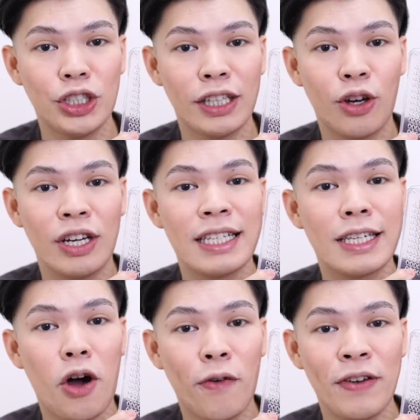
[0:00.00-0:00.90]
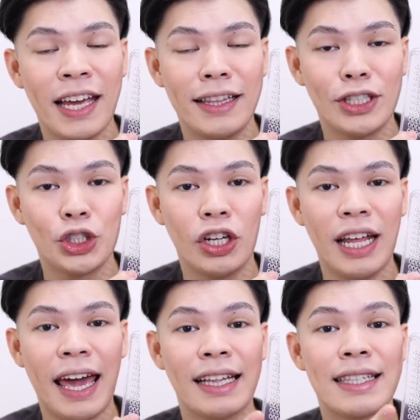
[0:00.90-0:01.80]
na to is Coffee
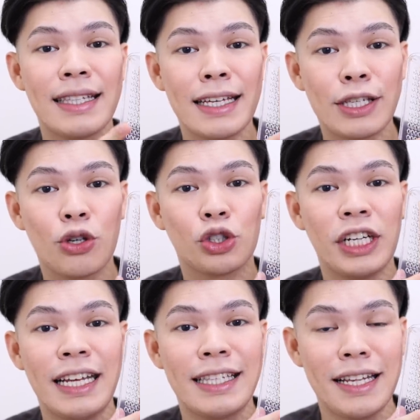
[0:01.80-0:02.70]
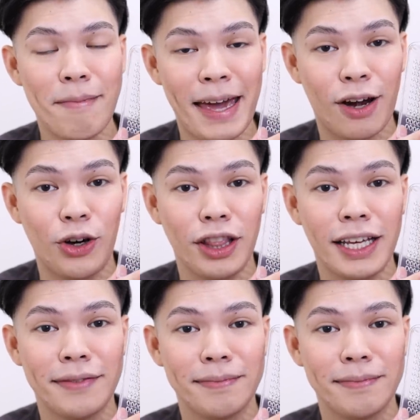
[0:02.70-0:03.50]
Edition and 6 yung shades na meron.